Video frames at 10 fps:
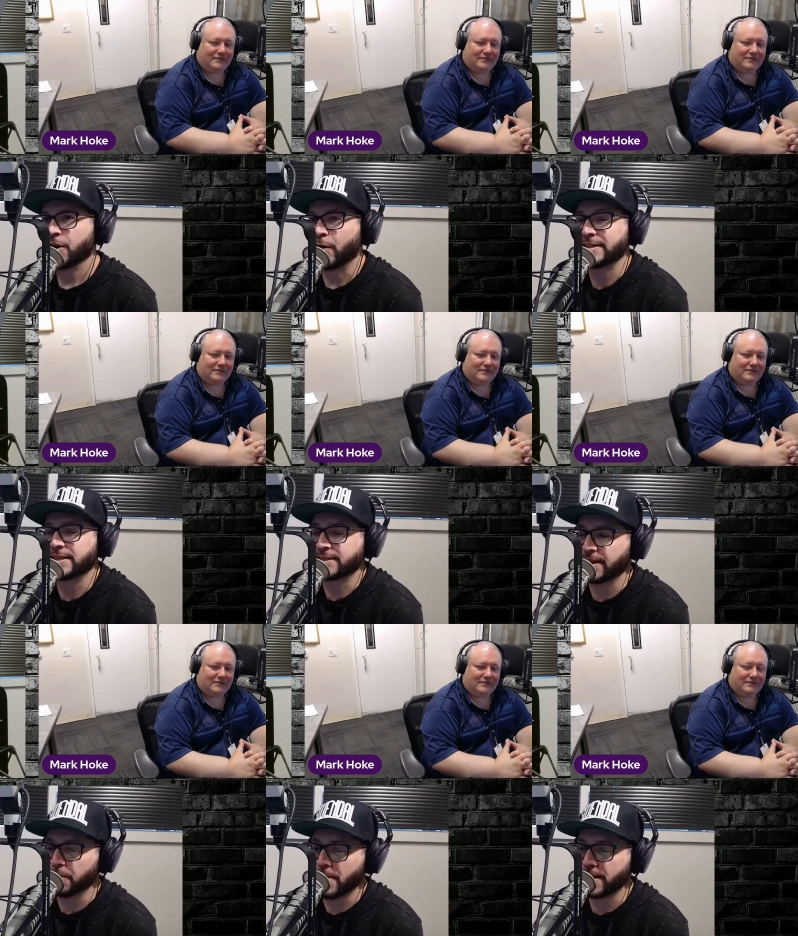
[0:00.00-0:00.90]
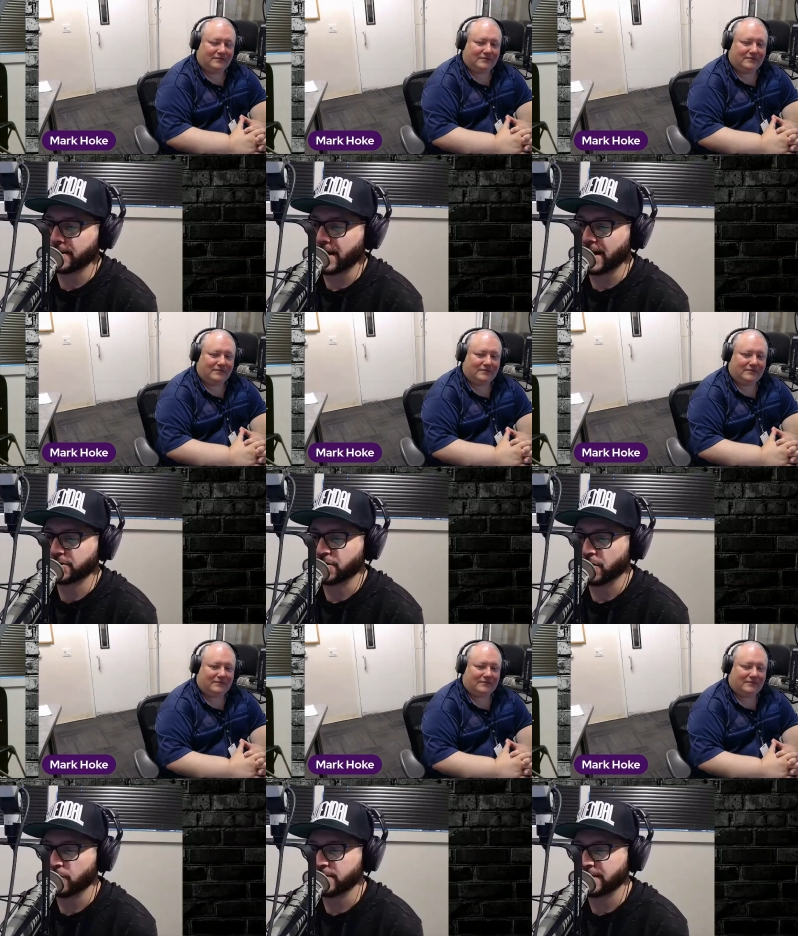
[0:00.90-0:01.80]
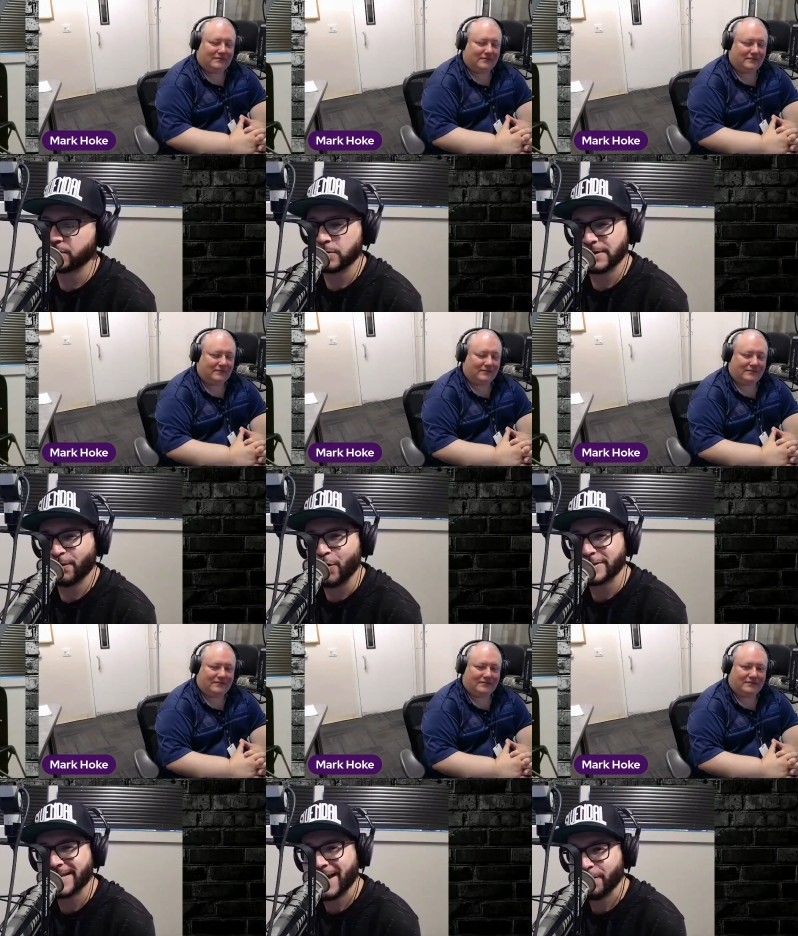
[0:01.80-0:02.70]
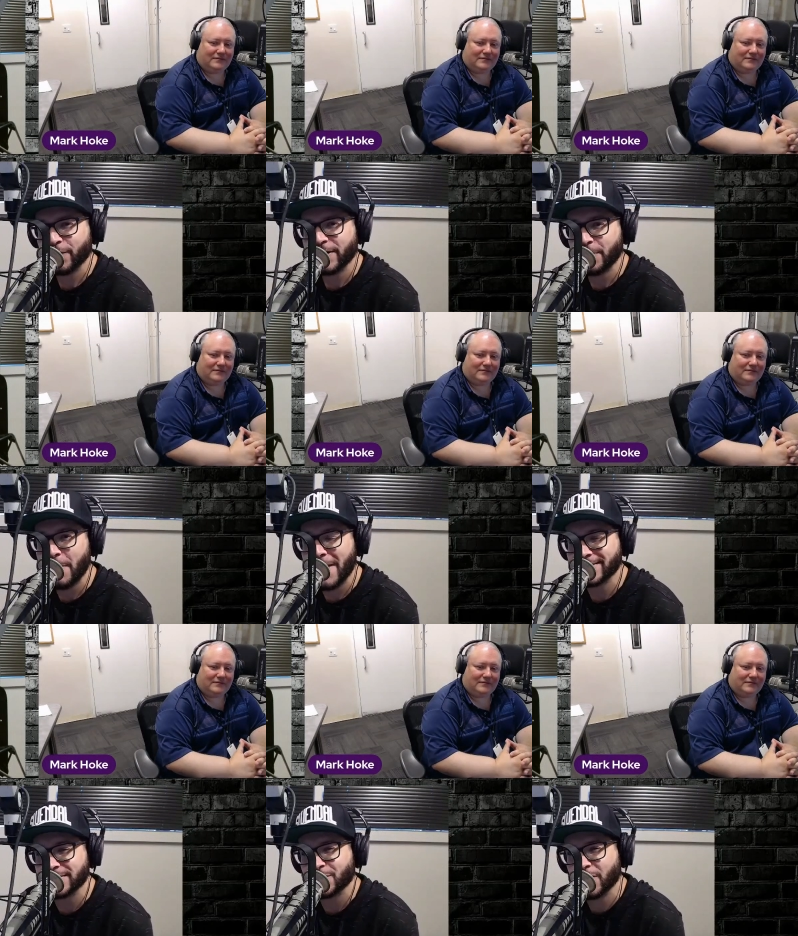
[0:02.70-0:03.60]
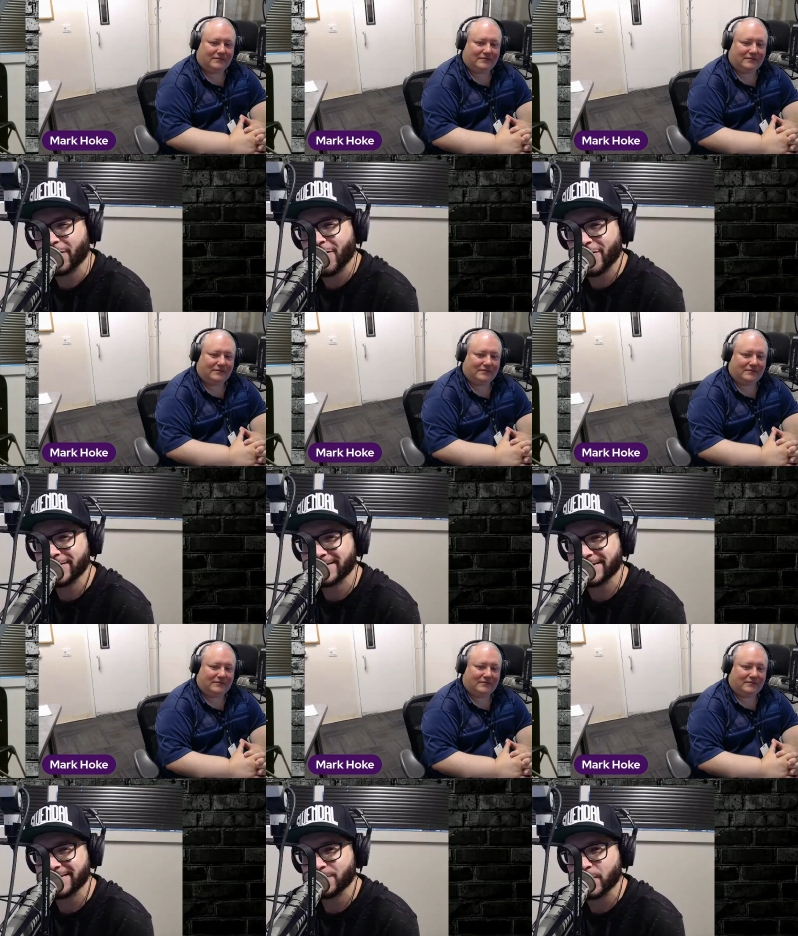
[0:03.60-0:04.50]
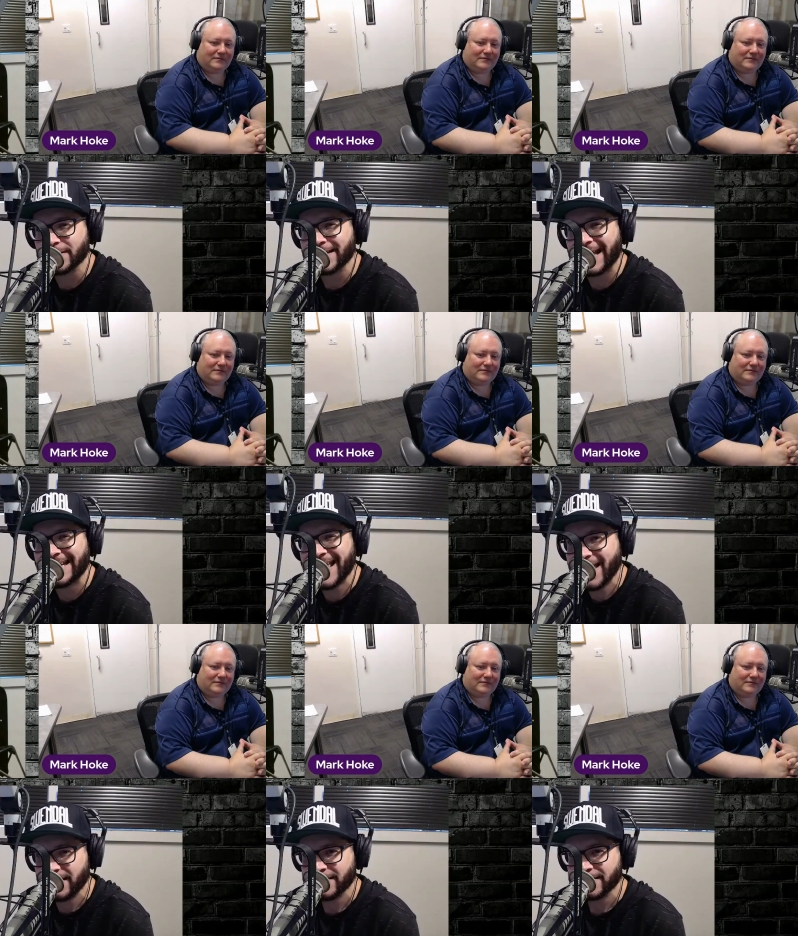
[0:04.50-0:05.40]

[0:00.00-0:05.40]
Speaker 1: Craziest thing about it that I saw though is that first time for him at Madison Square Garden since what '98